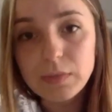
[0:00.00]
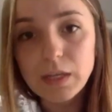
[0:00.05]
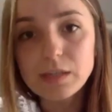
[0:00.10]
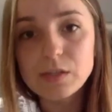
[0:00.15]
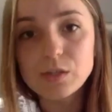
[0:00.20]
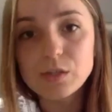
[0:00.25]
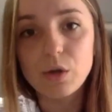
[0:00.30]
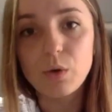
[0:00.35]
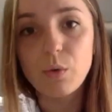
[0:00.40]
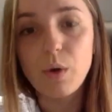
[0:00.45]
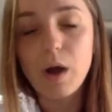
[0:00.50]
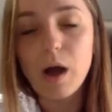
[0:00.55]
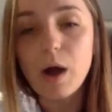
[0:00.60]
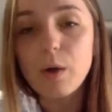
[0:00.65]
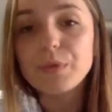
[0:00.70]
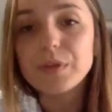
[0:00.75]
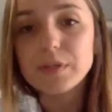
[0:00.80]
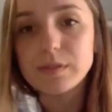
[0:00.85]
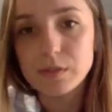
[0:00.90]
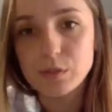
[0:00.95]
So how
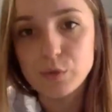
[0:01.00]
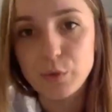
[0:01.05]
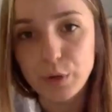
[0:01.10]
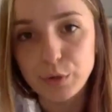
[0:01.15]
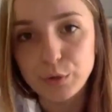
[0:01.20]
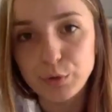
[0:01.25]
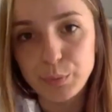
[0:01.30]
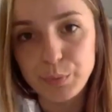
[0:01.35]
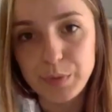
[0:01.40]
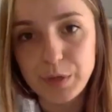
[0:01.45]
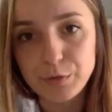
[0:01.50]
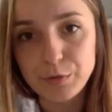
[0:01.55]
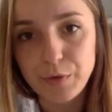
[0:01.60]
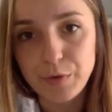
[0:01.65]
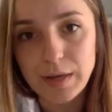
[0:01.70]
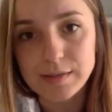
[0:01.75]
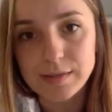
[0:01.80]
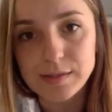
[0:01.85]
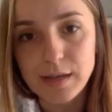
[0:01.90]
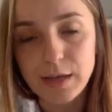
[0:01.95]
this is going to be
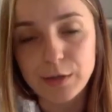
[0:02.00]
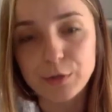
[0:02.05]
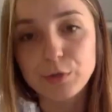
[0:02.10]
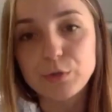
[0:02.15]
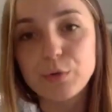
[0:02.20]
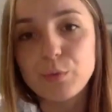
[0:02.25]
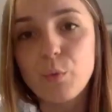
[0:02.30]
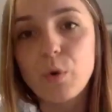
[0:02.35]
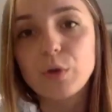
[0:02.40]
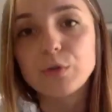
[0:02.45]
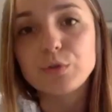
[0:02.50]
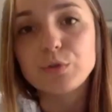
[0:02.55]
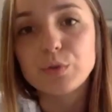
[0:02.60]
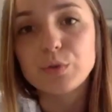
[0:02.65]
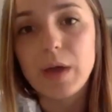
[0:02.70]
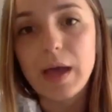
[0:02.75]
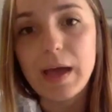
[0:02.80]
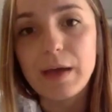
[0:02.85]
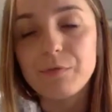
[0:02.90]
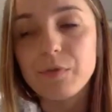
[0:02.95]
addressed? I don't want to
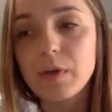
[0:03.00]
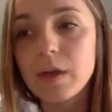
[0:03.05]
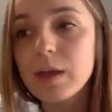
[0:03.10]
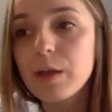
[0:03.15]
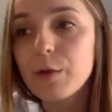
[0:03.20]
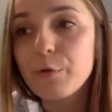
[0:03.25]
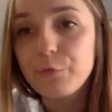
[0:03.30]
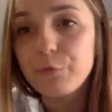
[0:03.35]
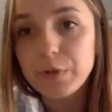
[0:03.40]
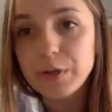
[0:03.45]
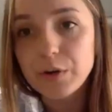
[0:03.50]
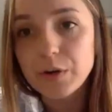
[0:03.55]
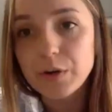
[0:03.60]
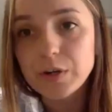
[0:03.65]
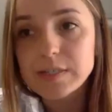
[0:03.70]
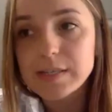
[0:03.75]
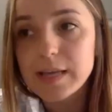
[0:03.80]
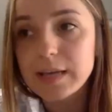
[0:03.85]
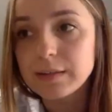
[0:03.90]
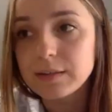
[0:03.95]
have
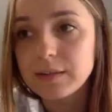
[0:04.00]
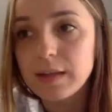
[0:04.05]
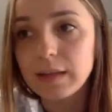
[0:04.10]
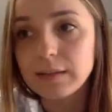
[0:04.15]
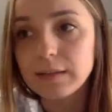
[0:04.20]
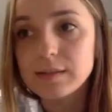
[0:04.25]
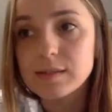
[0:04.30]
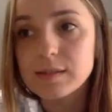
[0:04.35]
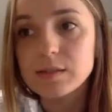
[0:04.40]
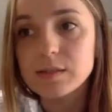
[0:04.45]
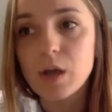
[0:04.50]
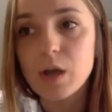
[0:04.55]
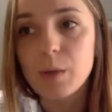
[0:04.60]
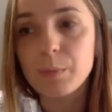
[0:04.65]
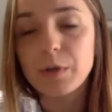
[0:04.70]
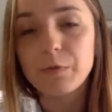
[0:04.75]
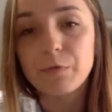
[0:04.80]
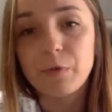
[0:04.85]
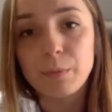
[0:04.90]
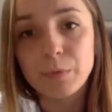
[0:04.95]
figures and analysis
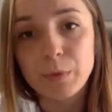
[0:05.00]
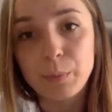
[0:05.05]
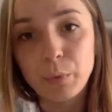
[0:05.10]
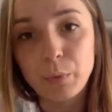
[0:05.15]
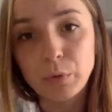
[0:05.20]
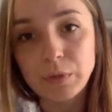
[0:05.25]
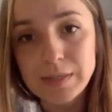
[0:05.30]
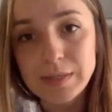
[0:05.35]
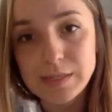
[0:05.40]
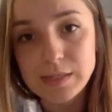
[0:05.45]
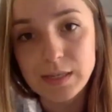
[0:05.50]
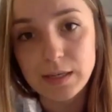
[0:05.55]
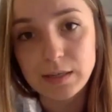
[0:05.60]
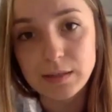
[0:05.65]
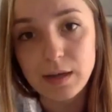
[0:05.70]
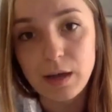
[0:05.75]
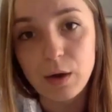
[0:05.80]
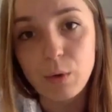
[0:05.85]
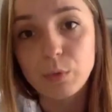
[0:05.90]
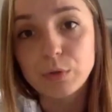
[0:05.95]
coming from the police state.
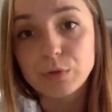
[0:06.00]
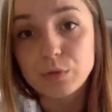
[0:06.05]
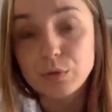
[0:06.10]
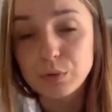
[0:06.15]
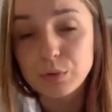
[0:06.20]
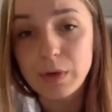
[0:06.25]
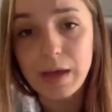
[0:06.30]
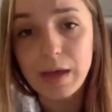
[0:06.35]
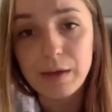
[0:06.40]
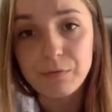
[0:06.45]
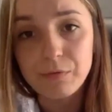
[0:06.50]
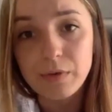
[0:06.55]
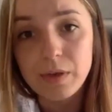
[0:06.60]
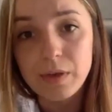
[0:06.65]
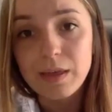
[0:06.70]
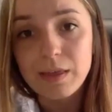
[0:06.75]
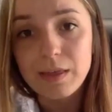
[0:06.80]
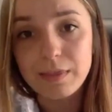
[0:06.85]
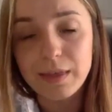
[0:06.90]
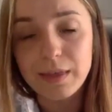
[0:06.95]
I want to have
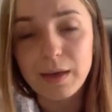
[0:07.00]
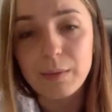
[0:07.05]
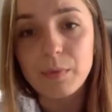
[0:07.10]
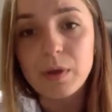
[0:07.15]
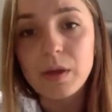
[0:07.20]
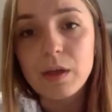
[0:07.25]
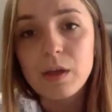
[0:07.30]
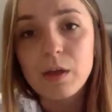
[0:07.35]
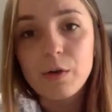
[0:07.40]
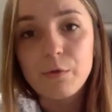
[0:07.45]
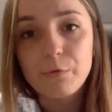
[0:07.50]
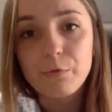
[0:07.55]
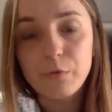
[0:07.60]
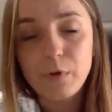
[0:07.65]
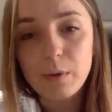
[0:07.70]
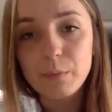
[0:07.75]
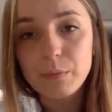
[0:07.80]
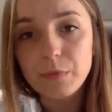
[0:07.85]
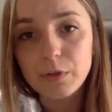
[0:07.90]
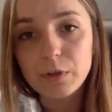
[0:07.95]
them
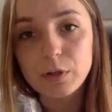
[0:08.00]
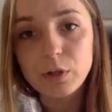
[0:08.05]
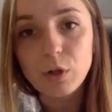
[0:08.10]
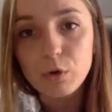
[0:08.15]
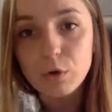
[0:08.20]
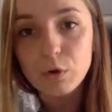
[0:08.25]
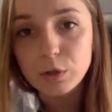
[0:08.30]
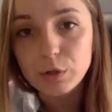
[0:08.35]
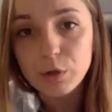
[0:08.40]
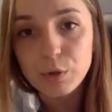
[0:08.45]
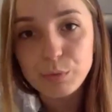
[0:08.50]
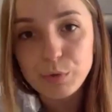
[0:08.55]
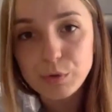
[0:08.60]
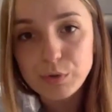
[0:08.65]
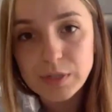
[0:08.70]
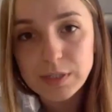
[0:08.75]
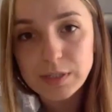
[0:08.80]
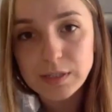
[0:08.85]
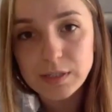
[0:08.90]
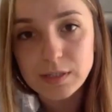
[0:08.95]
from the local
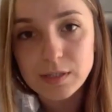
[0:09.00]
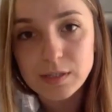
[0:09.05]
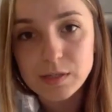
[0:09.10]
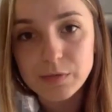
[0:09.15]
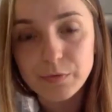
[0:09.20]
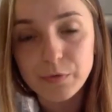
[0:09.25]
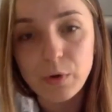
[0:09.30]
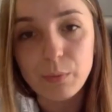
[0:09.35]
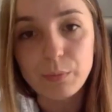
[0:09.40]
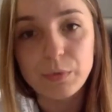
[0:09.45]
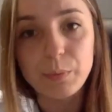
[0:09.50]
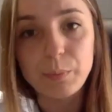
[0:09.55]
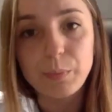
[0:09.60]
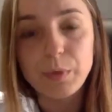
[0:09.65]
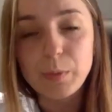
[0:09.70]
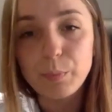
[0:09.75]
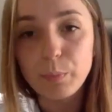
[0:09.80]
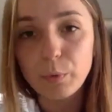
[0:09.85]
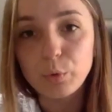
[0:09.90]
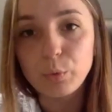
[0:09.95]
communities, from the
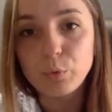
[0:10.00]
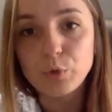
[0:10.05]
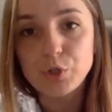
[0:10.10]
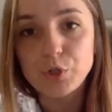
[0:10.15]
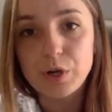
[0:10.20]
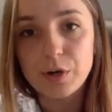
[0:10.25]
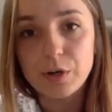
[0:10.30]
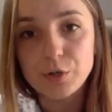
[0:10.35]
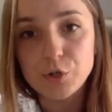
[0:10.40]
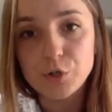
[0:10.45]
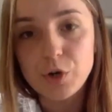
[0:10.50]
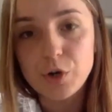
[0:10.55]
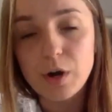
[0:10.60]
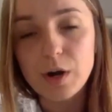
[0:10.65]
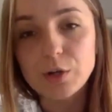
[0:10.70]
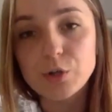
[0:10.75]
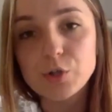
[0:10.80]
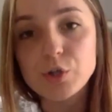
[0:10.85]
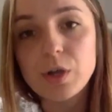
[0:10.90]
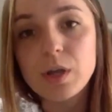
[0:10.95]
people which are in
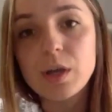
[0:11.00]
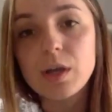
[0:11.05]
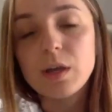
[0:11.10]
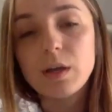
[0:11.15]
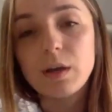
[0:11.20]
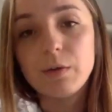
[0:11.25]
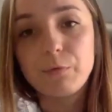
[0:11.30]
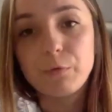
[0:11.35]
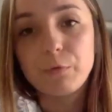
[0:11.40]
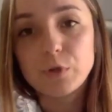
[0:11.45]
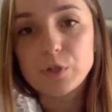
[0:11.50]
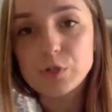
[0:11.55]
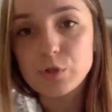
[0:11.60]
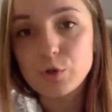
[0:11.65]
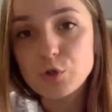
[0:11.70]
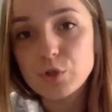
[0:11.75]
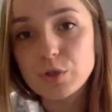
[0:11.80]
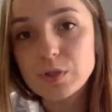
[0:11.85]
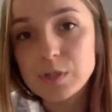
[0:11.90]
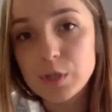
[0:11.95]
charge for
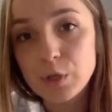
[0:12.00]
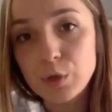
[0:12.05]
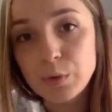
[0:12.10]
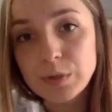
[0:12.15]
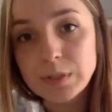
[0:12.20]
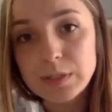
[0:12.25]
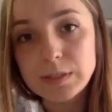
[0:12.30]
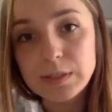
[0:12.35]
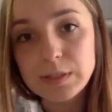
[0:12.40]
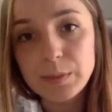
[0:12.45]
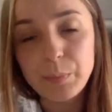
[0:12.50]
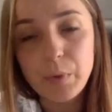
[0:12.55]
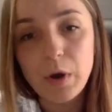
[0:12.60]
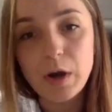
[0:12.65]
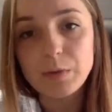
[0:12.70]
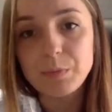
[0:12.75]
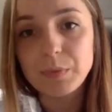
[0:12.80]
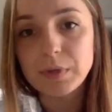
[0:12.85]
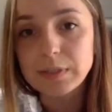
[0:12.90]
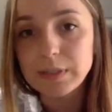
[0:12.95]
social security
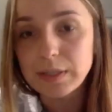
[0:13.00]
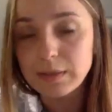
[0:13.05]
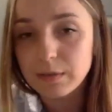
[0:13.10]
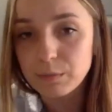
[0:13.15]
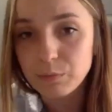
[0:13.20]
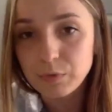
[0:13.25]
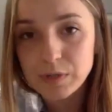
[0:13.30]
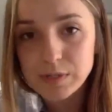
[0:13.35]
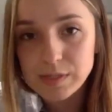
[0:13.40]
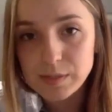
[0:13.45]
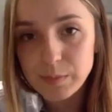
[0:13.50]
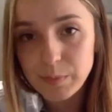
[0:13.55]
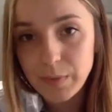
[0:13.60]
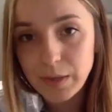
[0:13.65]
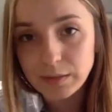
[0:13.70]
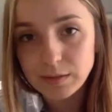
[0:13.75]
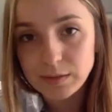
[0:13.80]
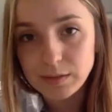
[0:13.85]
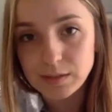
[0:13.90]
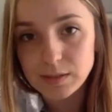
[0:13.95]
department in the
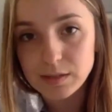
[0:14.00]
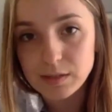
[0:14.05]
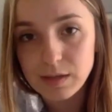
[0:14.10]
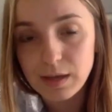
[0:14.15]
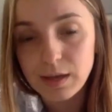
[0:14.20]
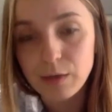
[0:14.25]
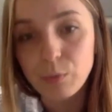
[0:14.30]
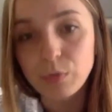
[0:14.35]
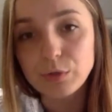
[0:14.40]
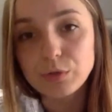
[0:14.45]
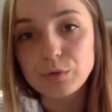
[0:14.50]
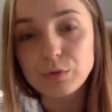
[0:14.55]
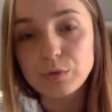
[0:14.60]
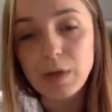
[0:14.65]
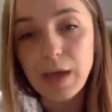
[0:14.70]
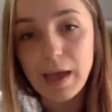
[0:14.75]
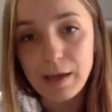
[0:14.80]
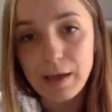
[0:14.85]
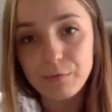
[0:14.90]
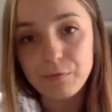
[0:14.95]
municipalities. I want to
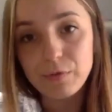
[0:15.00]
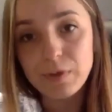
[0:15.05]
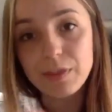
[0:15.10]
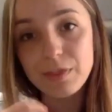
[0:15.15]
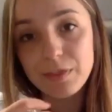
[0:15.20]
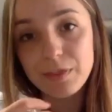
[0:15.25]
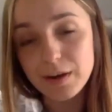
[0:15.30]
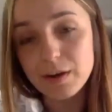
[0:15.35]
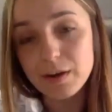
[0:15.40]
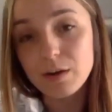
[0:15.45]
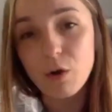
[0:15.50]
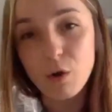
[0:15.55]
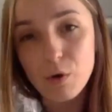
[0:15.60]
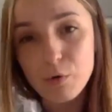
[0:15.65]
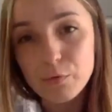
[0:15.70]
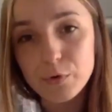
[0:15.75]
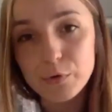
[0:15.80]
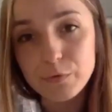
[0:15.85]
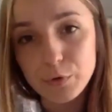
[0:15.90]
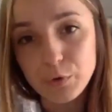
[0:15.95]
have their
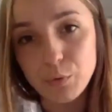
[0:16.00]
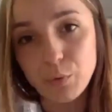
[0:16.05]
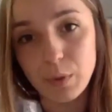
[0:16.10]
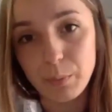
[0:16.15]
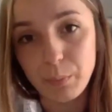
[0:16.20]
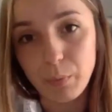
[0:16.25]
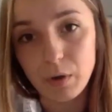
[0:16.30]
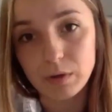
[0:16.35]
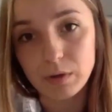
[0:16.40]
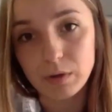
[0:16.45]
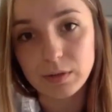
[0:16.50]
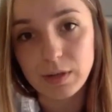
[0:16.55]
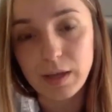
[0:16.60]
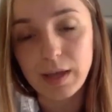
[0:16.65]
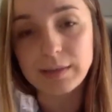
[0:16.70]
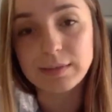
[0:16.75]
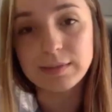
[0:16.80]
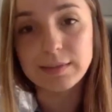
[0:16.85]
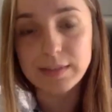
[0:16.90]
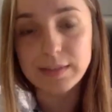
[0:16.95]
overview upon
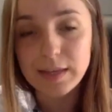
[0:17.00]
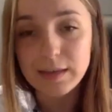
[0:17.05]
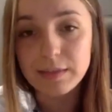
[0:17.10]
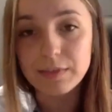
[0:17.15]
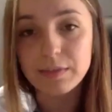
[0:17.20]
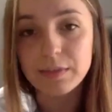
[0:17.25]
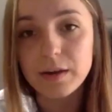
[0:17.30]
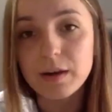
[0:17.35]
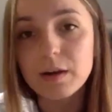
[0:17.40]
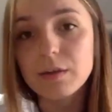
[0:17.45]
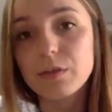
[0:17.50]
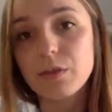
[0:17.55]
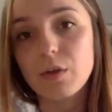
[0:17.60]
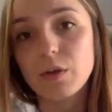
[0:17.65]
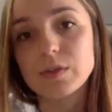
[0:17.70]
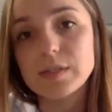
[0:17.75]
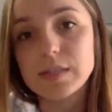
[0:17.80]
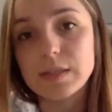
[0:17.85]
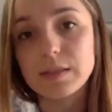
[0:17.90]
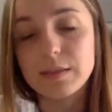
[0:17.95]
and take their
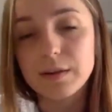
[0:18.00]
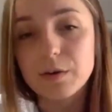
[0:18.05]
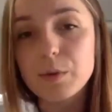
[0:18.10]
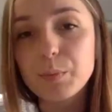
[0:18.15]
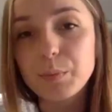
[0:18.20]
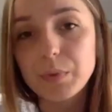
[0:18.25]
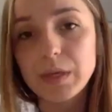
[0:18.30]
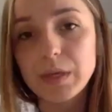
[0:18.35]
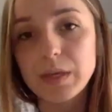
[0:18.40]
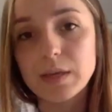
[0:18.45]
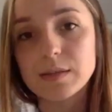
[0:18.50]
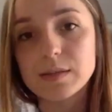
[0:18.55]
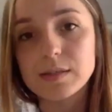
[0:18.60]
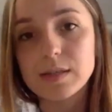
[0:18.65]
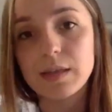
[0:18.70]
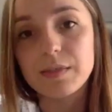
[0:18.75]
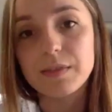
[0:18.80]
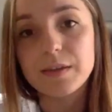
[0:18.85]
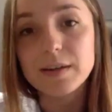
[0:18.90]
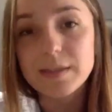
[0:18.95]
thoughts and their opinions
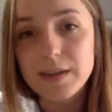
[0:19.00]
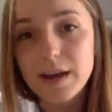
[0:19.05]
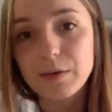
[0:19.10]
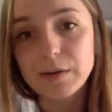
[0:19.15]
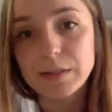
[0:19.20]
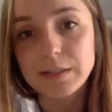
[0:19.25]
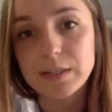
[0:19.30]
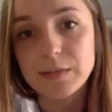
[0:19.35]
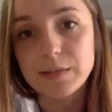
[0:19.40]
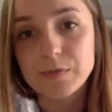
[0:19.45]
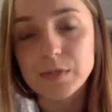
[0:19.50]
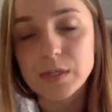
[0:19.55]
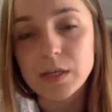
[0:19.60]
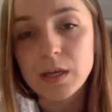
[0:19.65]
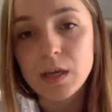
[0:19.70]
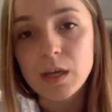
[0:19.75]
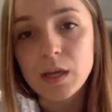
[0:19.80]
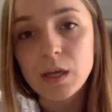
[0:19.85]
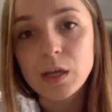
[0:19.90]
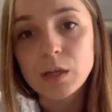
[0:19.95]
and their narratives
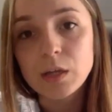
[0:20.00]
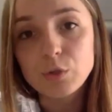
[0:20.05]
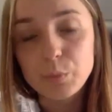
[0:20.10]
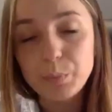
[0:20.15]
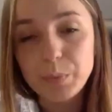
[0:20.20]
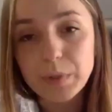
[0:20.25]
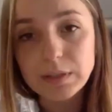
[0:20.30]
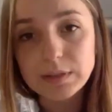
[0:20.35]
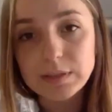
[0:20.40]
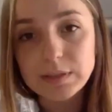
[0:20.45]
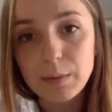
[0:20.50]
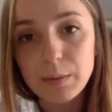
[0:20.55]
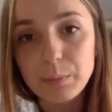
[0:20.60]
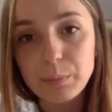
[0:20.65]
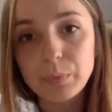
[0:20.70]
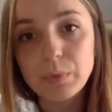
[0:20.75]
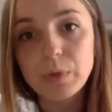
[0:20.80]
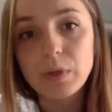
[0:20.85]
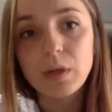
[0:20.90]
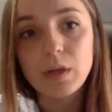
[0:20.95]
to build up,
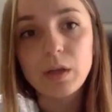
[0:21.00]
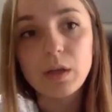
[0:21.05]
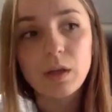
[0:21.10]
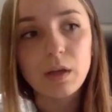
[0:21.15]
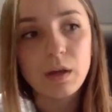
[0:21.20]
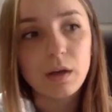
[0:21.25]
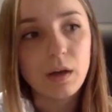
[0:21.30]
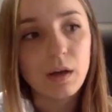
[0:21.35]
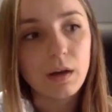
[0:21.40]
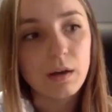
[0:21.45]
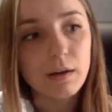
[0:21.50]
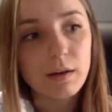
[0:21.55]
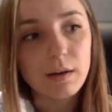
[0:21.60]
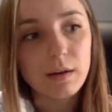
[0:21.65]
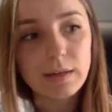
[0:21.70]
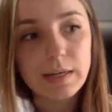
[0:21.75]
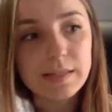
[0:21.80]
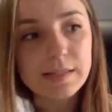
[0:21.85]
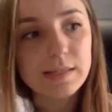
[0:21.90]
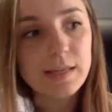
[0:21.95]

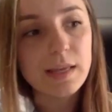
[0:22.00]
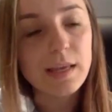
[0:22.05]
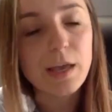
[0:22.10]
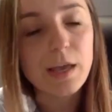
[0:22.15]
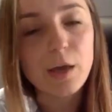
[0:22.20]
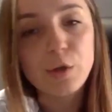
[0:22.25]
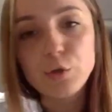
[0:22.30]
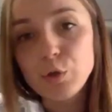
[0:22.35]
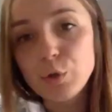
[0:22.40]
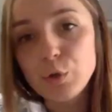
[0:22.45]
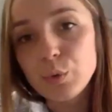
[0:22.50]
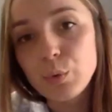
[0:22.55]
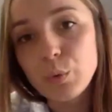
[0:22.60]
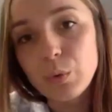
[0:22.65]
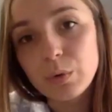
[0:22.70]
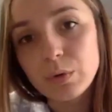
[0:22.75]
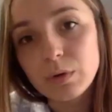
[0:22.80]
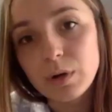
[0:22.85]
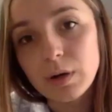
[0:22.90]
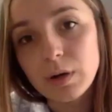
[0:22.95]
let's say, a new